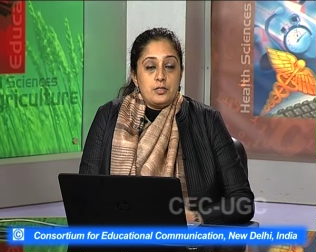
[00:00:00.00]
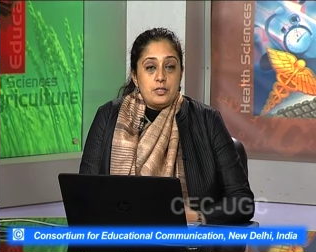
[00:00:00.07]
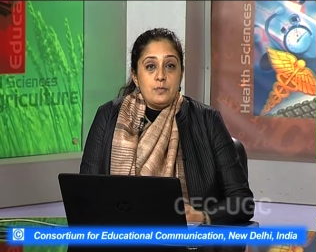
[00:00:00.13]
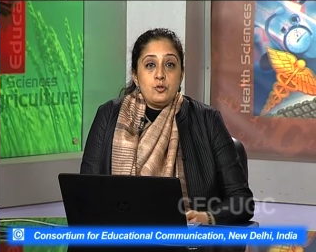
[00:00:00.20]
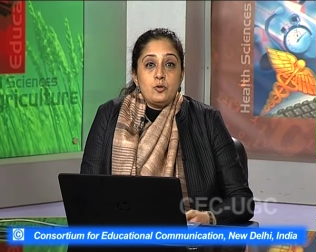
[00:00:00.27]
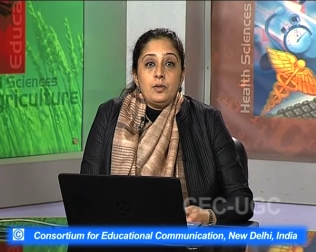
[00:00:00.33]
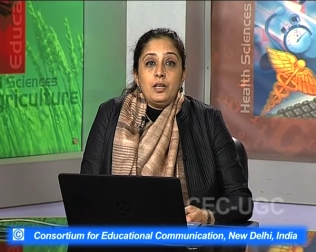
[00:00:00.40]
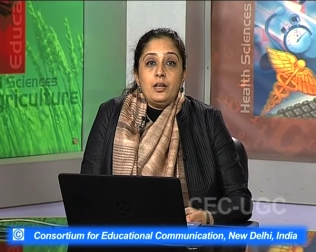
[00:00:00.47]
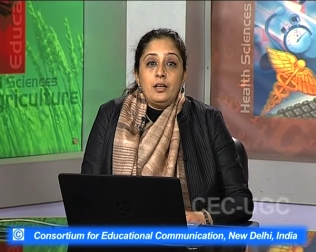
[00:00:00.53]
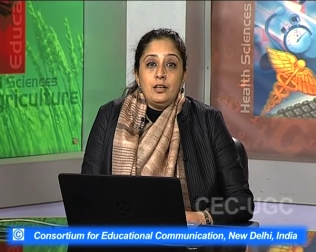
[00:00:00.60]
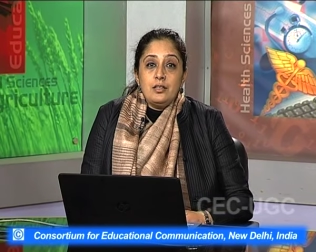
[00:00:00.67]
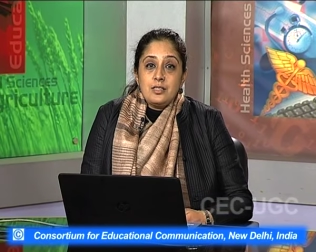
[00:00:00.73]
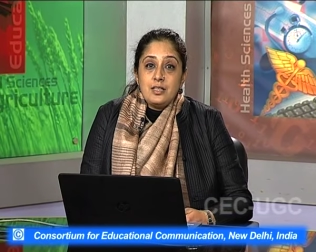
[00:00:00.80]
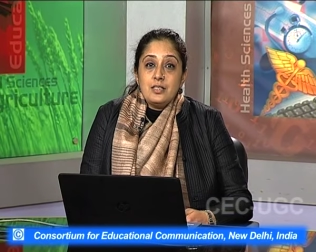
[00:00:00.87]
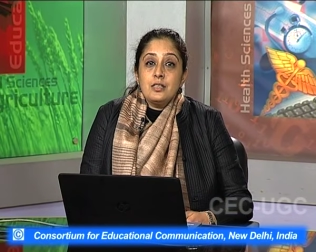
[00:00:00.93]
seems to be
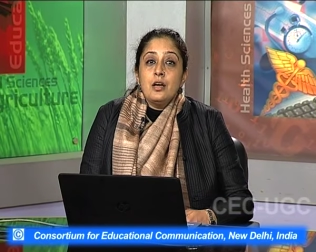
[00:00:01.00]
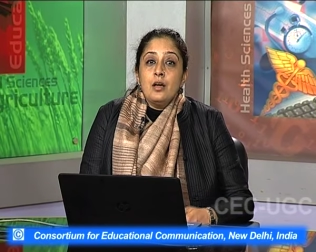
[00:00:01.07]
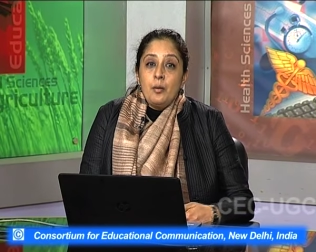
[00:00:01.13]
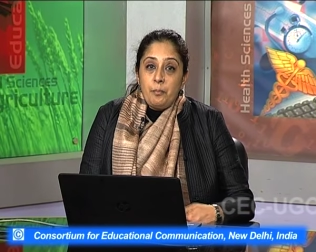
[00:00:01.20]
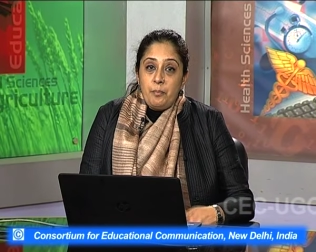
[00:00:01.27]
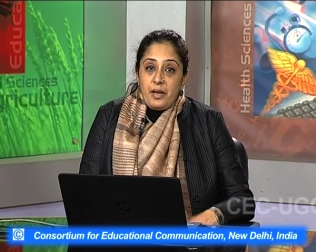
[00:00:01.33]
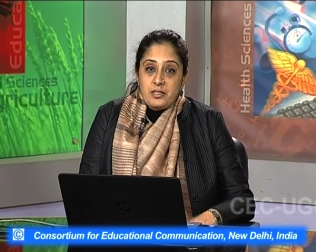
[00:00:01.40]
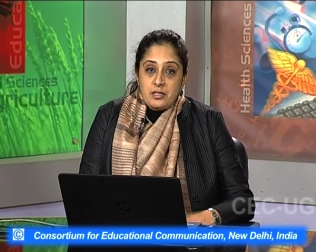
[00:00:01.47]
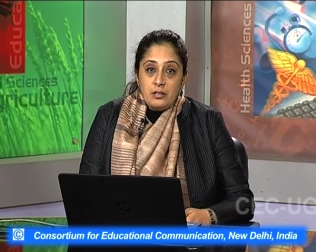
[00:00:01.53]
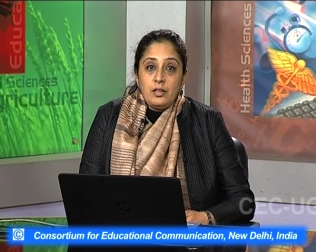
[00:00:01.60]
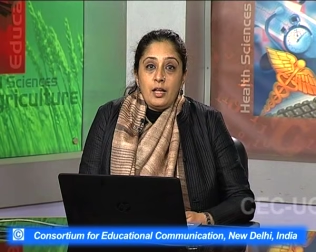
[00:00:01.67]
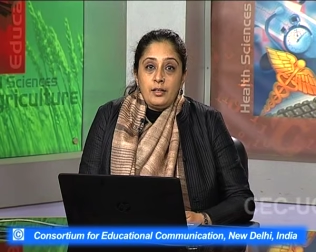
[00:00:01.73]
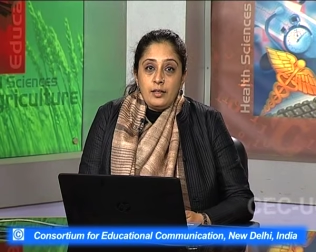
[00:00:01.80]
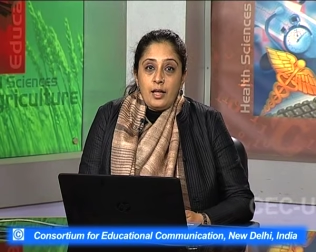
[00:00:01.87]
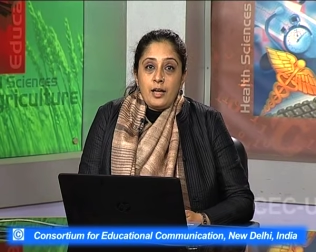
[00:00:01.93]
in a sense better
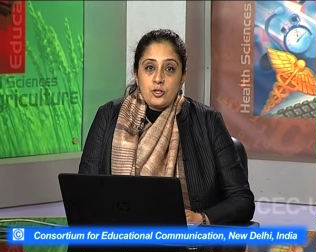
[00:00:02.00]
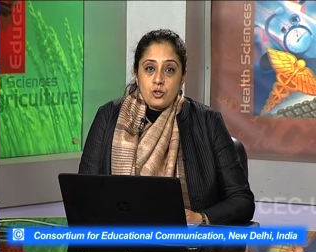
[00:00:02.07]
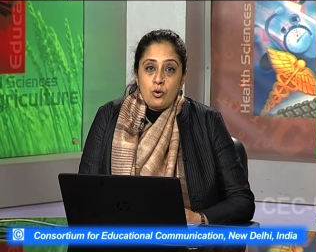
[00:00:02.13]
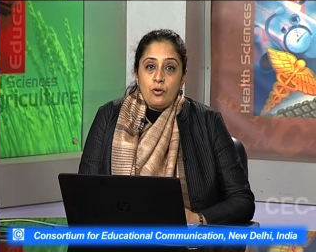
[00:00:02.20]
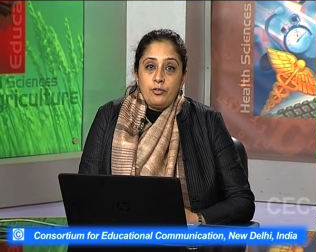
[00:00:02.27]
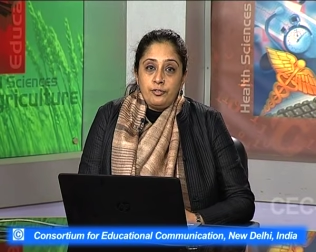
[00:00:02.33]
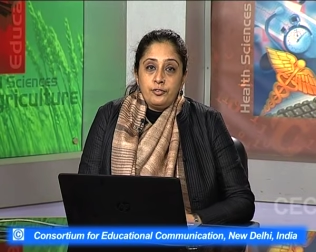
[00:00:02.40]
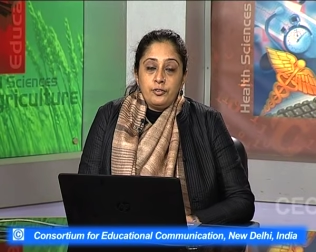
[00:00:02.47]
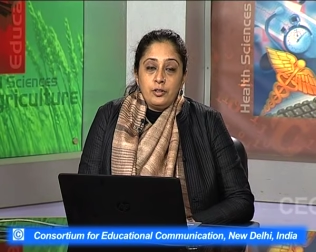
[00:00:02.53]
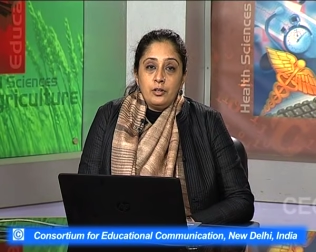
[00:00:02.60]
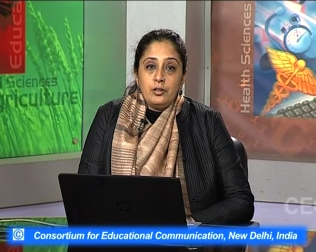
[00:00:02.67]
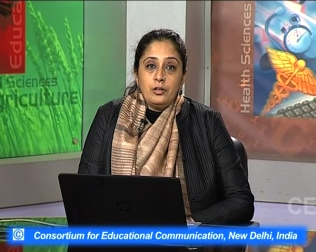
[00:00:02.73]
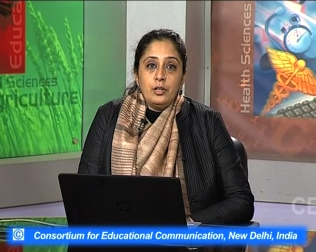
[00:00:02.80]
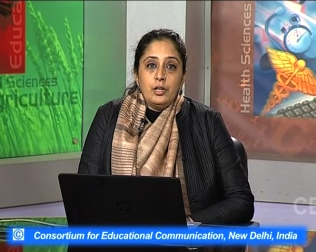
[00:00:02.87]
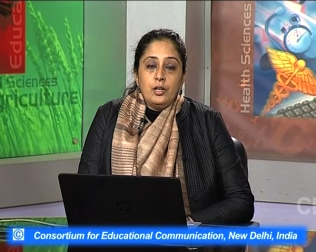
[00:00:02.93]
than that of
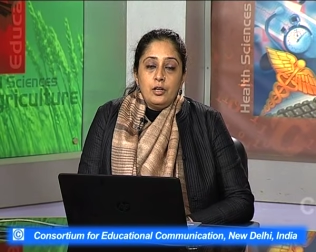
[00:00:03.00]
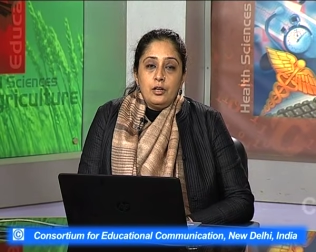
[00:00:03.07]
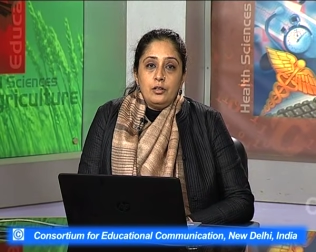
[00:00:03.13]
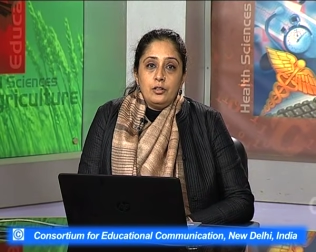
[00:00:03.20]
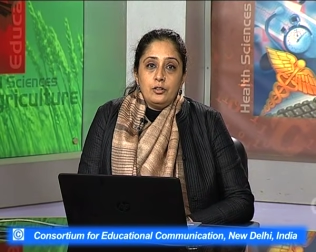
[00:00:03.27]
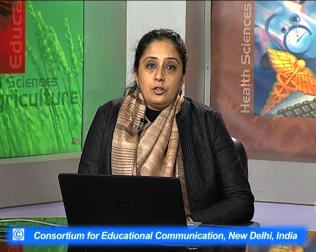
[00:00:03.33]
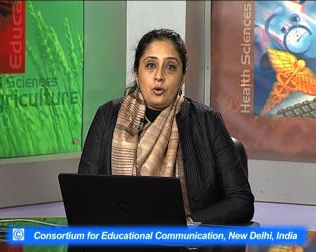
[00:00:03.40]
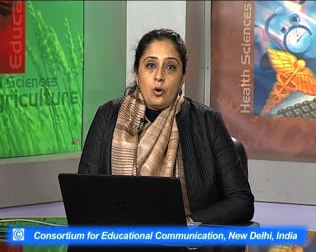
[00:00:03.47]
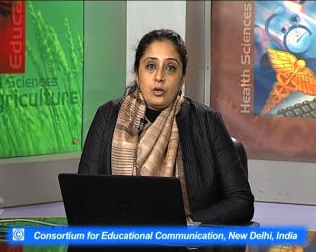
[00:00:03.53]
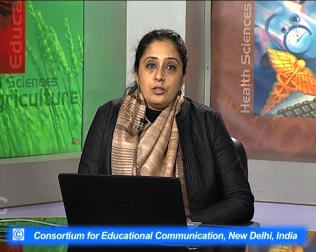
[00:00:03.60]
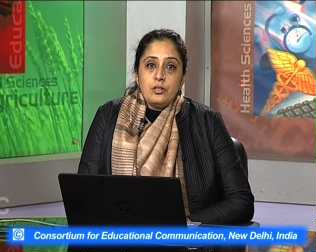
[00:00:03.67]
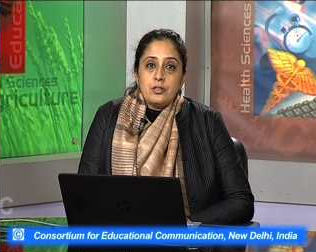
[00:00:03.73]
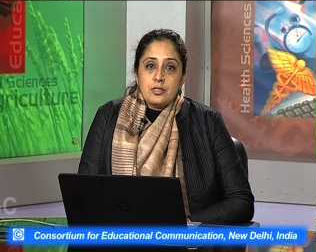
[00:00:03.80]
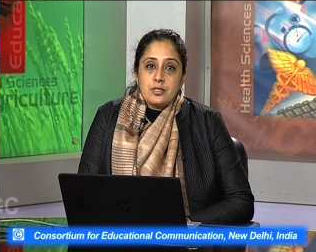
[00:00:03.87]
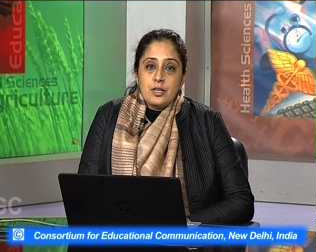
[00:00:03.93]
the
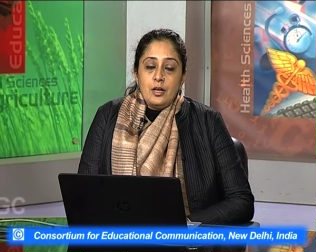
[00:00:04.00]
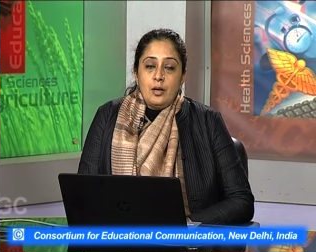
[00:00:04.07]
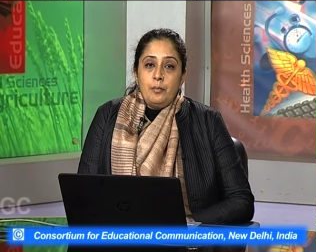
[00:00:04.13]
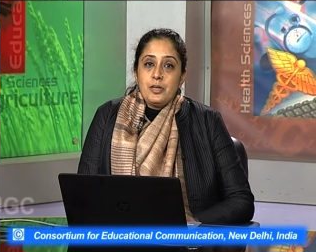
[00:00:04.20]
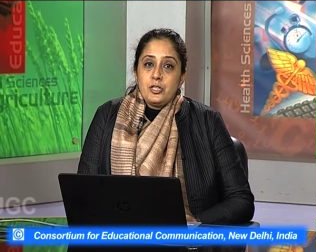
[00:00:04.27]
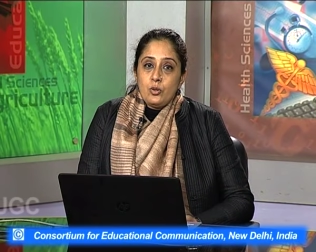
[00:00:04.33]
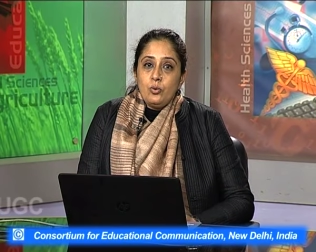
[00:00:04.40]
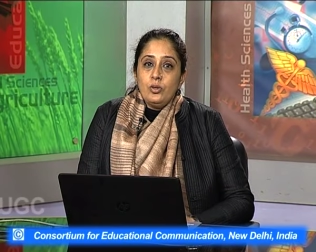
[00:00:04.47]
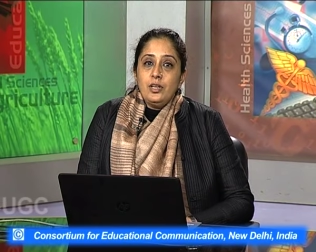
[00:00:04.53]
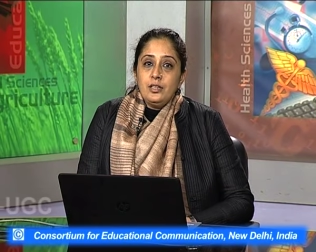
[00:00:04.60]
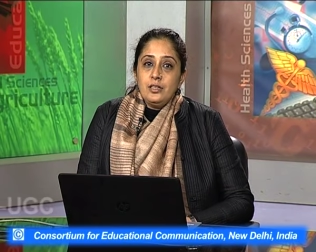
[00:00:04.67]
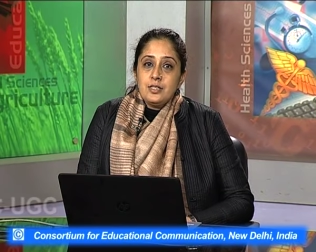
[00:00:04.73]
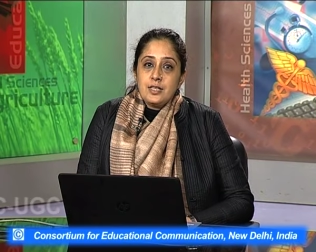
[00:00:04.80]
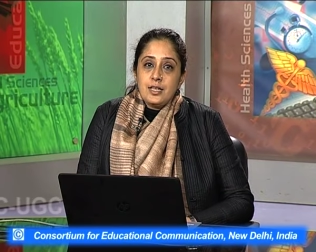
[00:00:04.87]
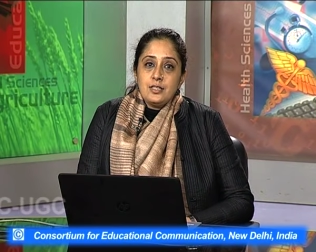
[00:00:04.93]
daughters better
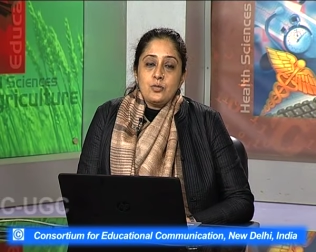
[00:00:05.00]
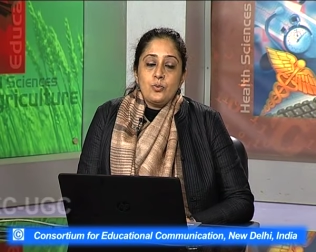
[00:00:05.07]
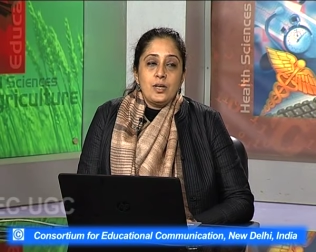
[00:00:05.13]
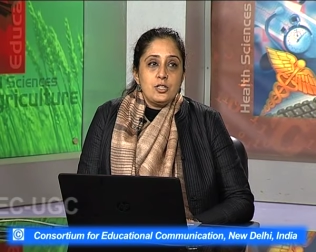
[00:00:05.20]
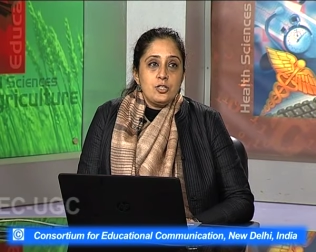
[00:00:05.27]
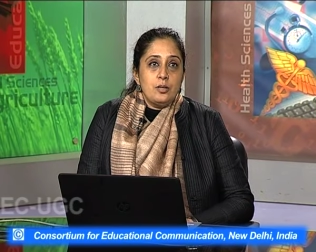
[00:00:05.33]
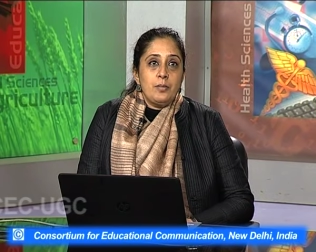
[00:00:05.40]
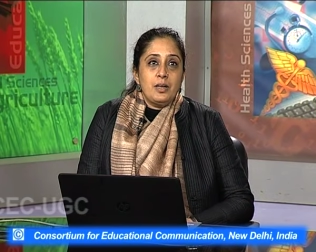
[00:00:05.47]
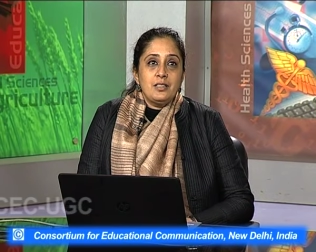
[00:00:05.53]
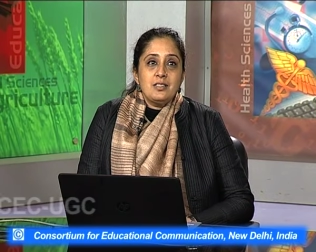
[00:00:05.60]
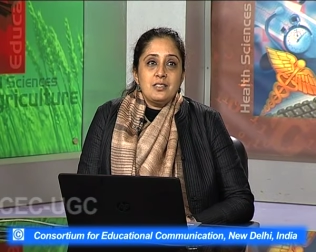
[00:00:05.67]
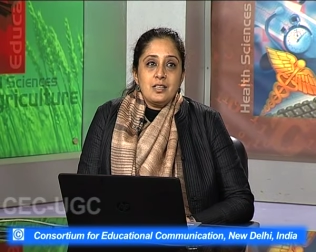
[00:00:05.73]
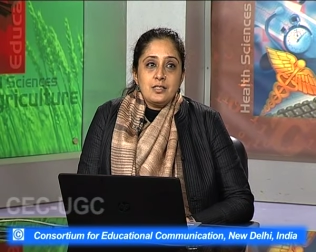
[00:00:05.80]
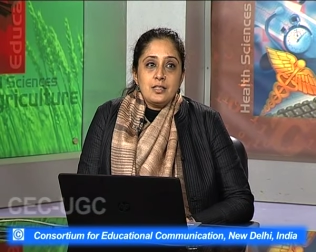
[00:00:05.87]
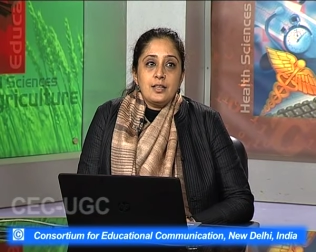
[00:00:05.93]
only in the sense when the
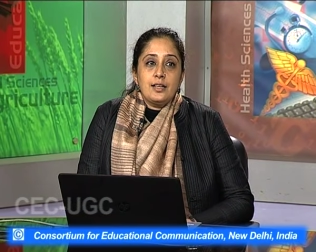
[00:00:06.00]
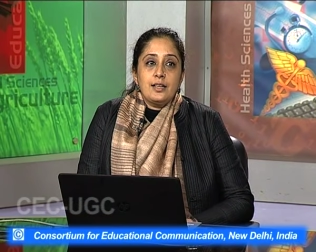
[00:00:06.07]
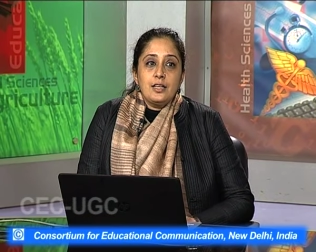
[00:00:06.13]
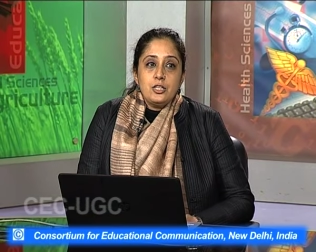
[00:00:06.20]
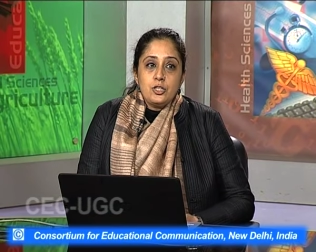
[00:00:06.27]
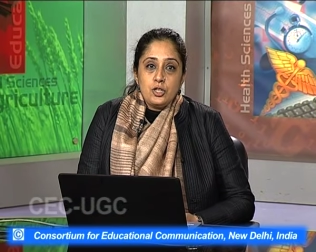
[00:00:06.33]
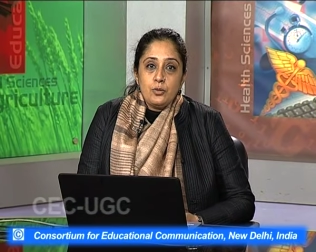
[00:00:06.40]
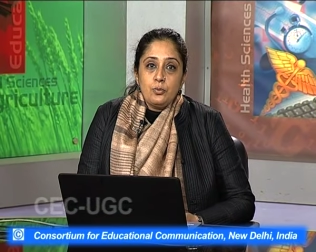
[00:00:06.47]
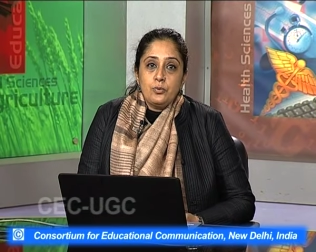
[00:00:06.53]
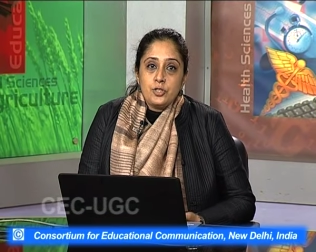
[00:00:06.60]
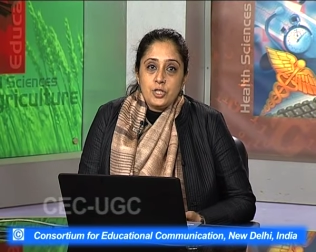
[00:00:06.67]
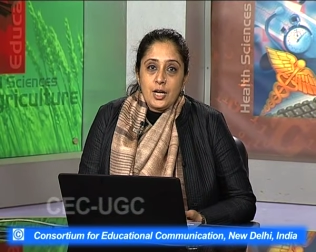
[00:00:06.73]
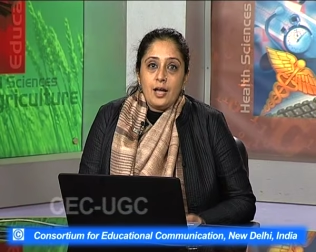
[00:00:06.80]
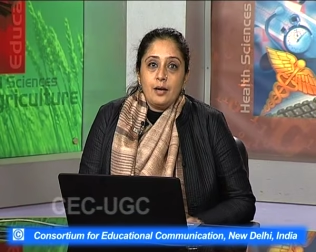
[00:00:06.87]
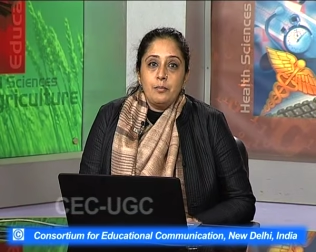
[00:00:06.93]
mother says that at least she
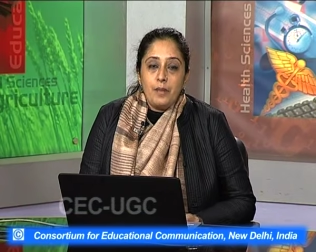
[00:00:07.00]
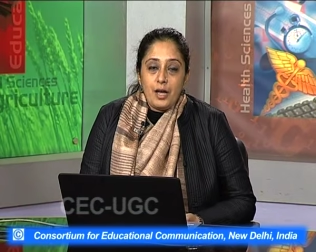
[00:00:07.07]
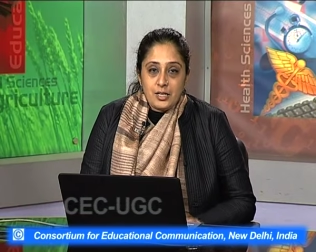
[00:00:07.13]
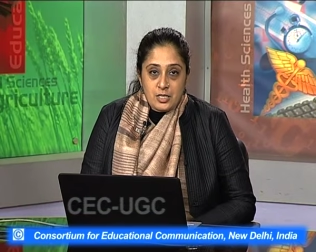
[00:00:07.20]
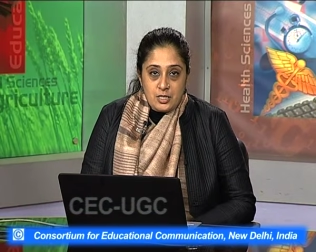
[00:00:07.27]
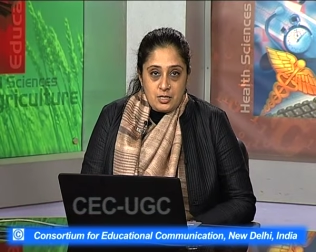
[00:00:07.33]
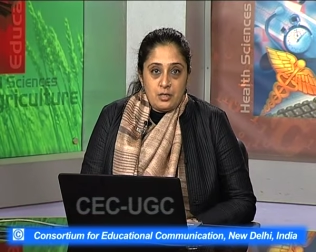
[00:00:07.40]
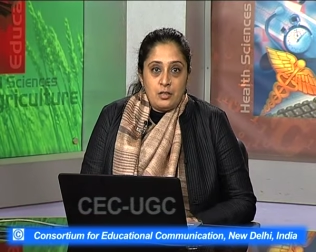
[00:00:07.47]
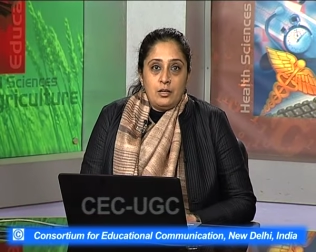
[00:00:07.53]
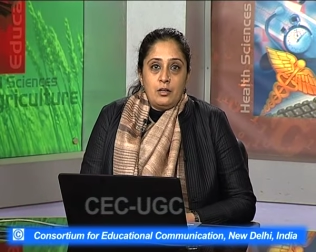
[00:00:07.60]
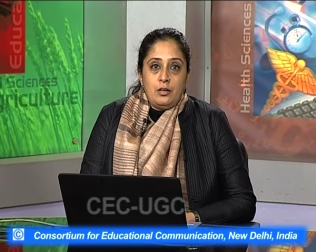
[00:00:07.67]
she had met